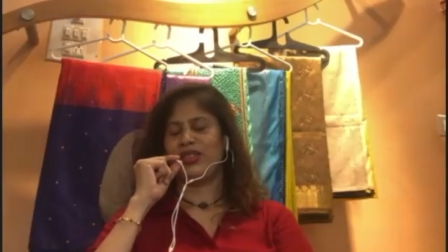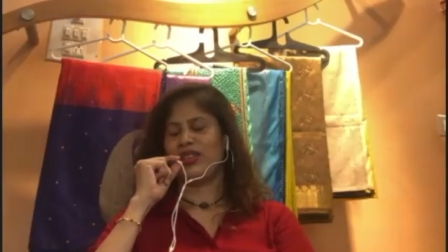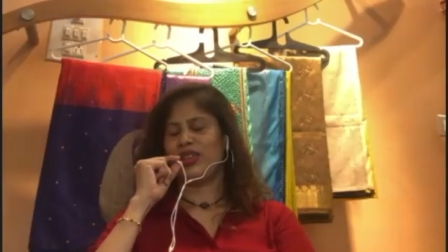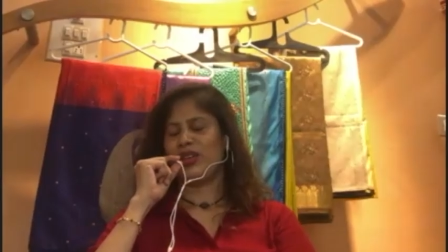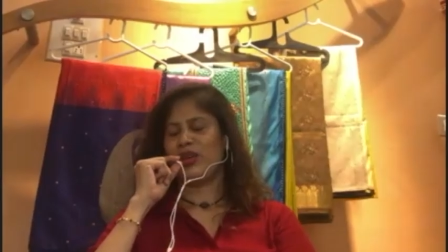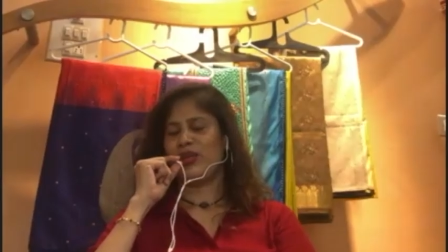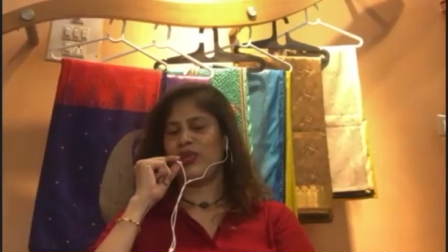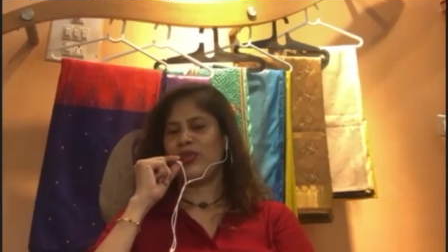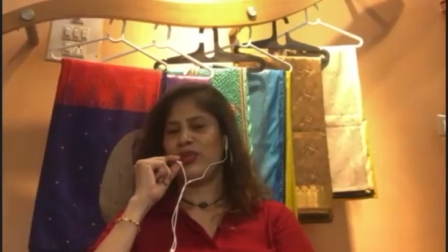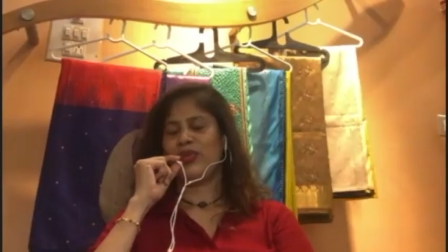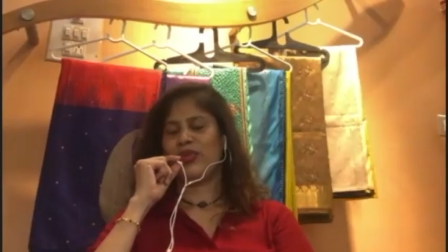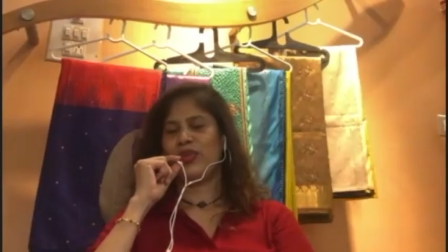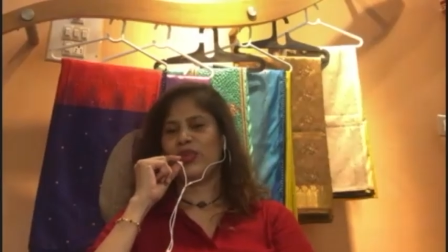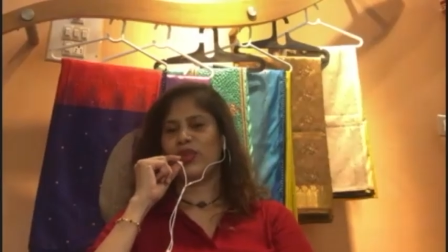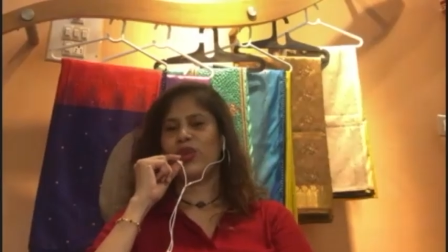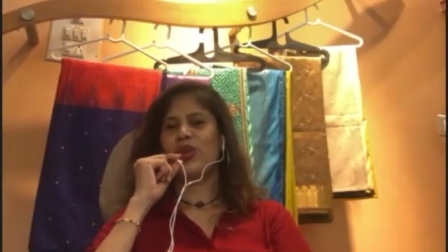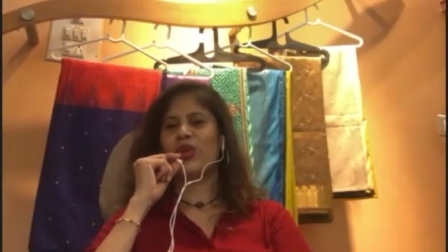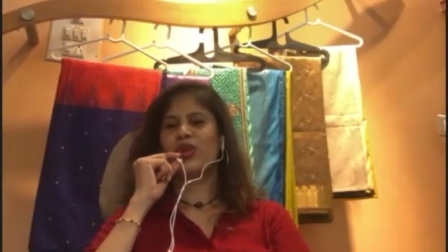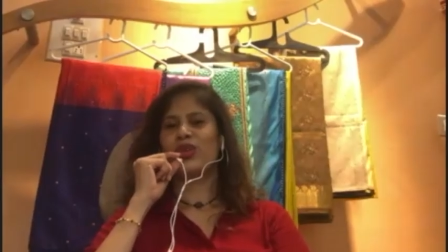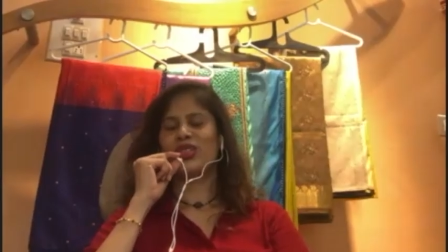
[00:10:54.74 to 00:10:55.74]
Of
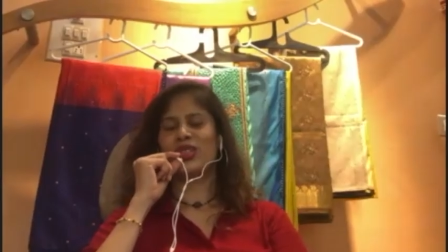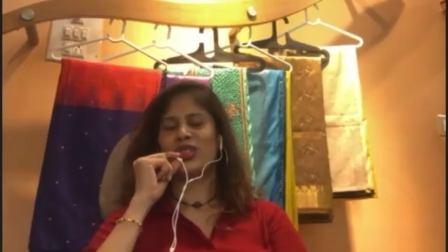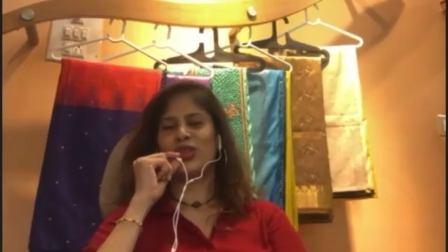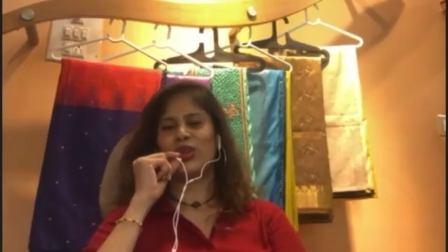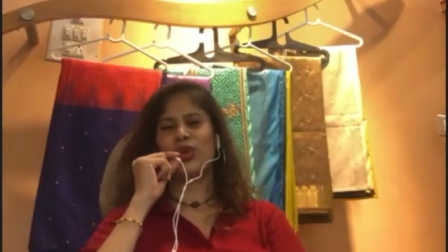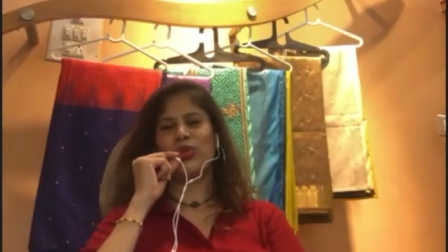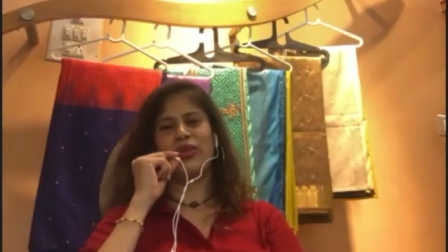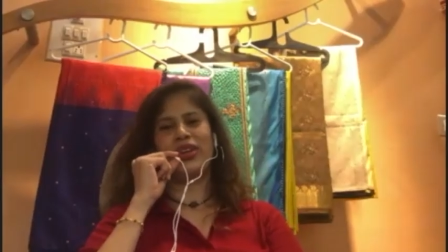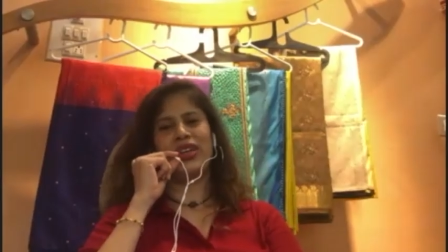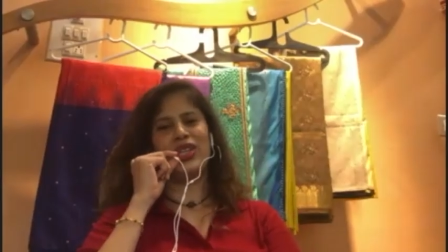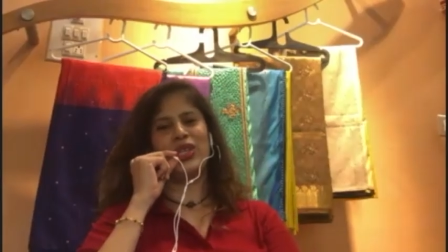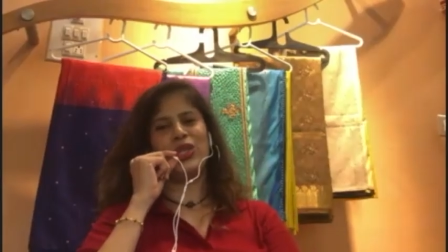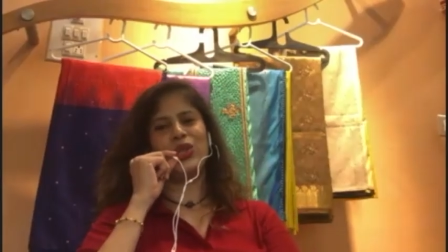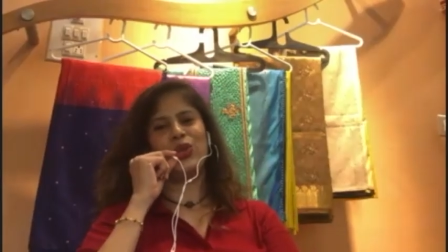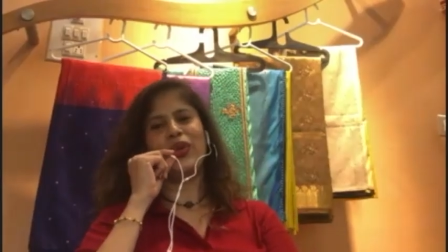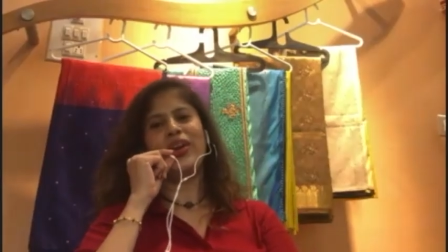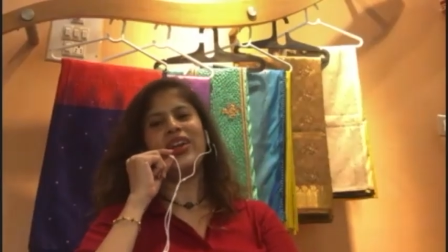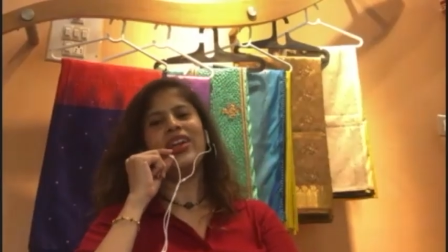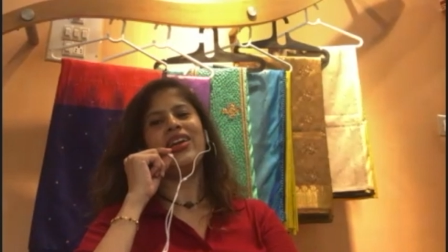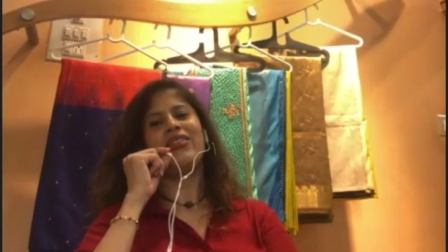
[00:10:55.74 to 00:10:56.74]
course, grooming is
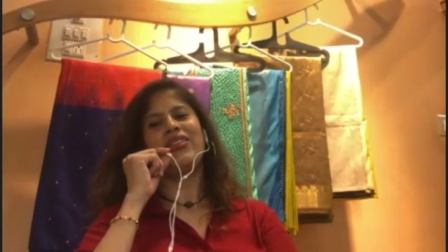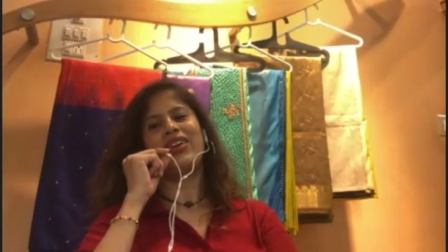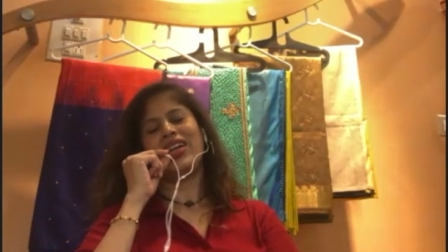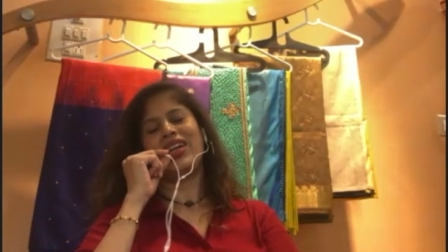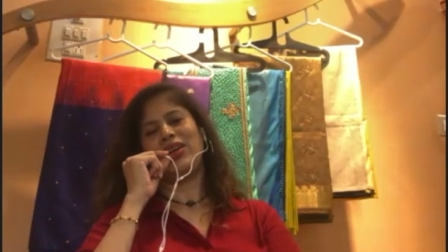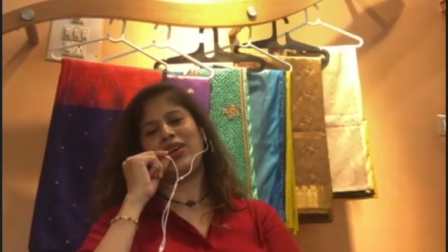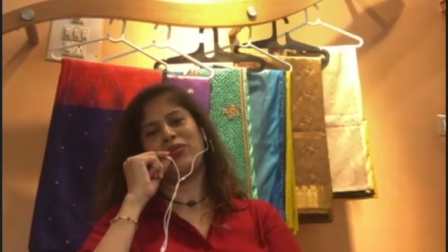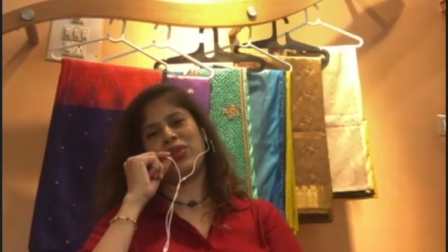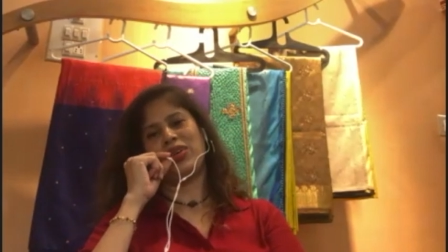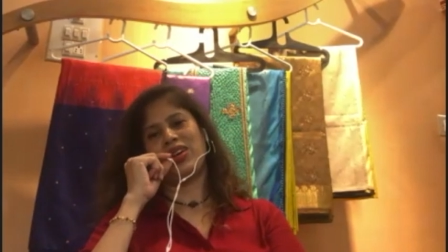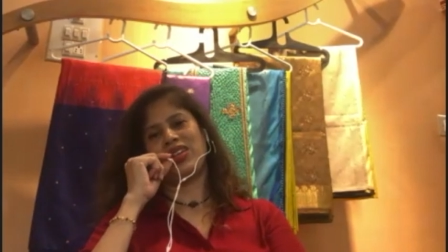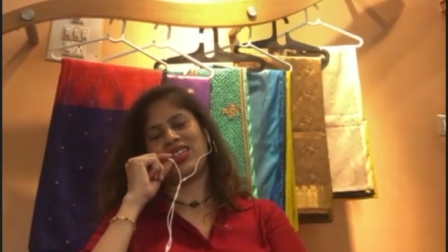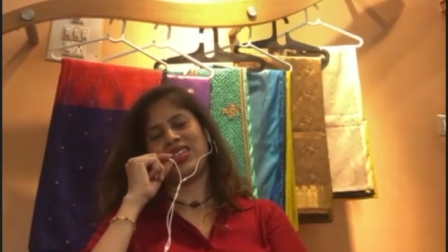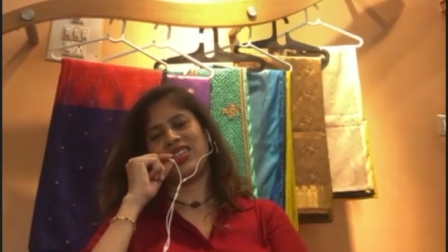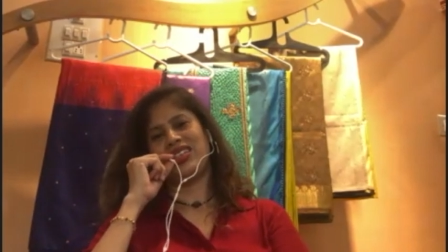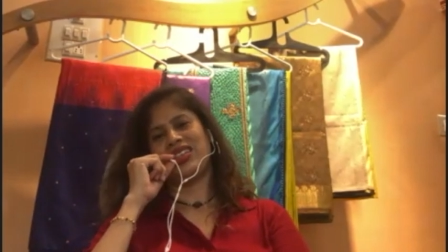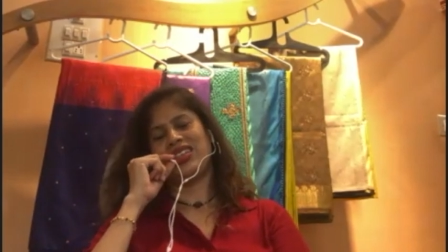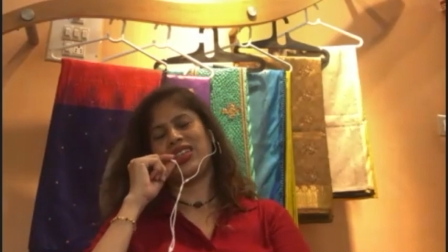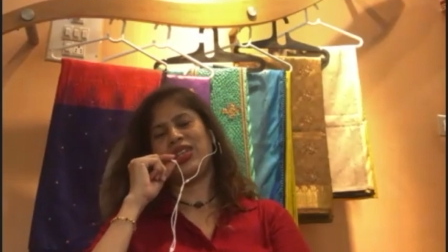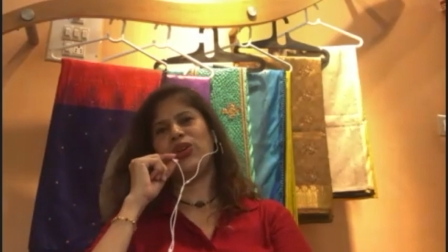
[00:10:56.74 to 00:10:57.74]
very, very
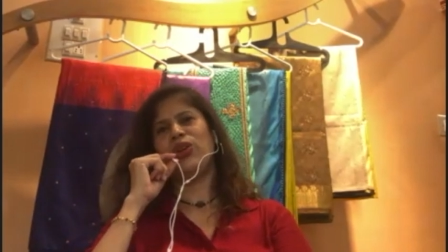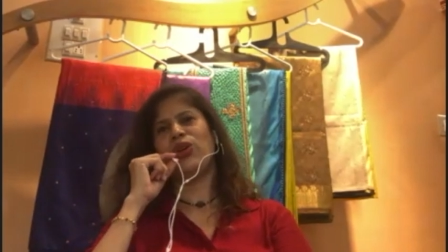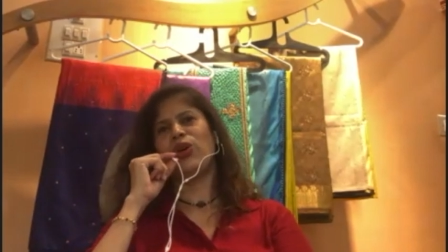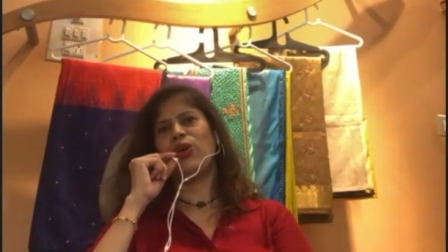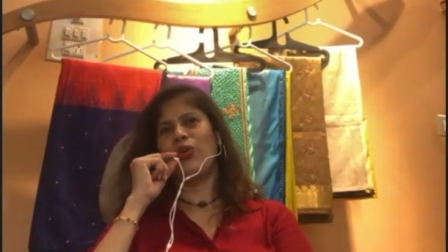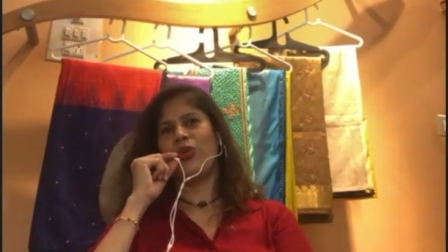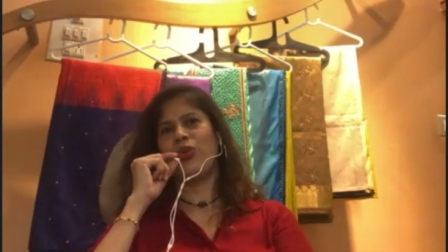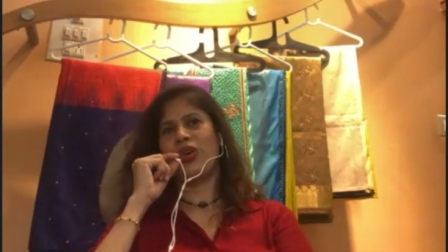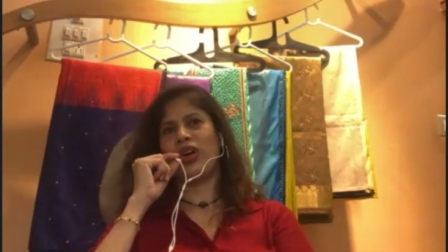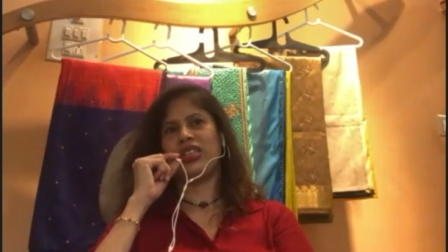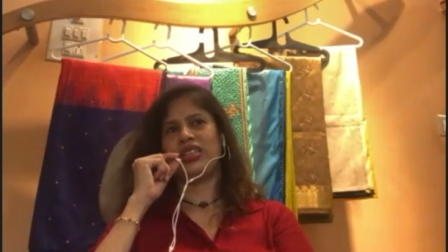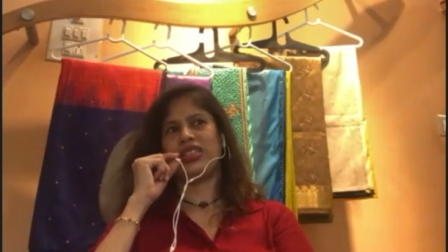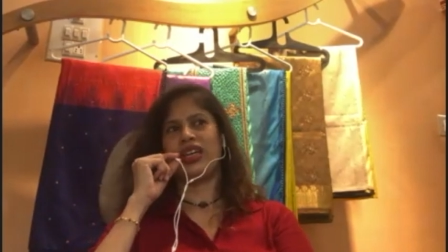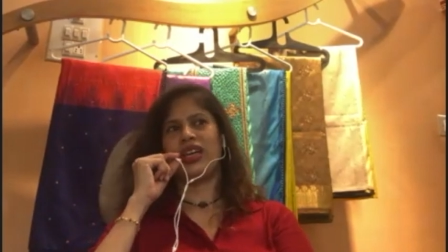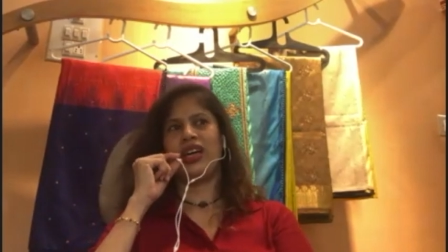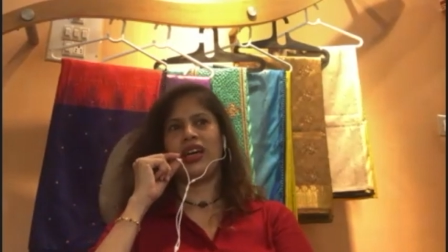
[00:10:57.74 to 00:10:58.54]
important. You know what?